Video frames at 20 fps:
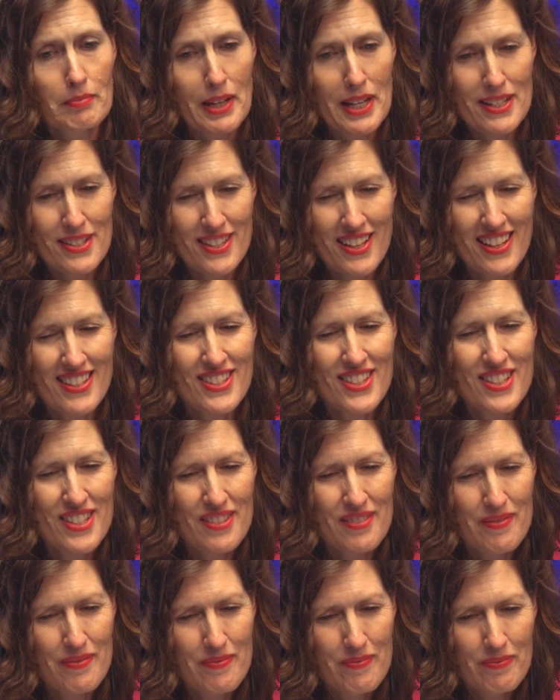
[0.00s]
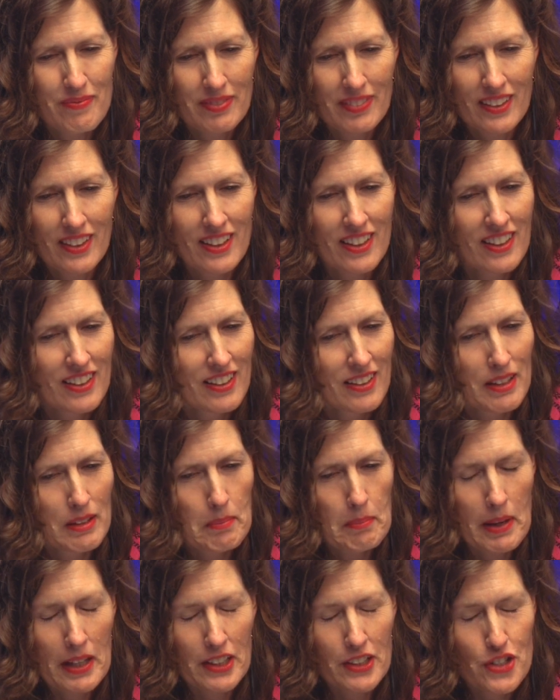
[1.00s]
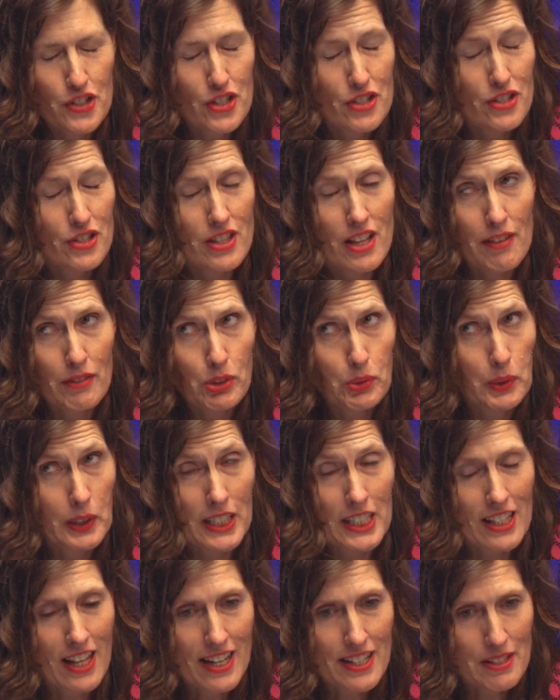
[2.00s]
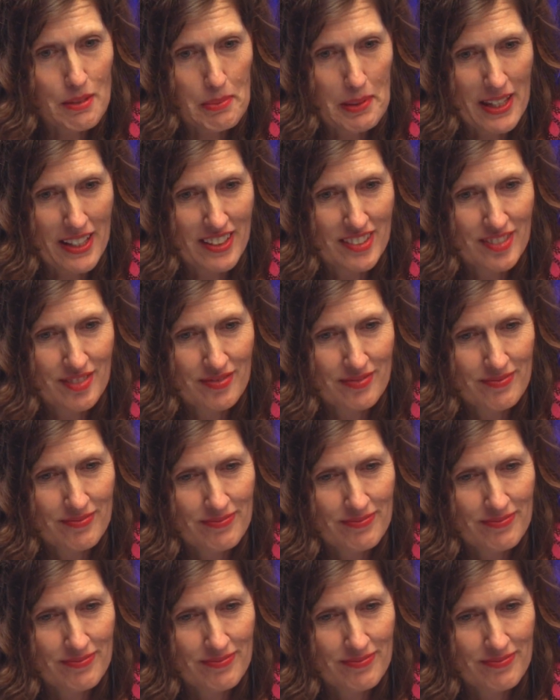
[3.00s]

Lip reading: Makes sense. Managers never really liked me.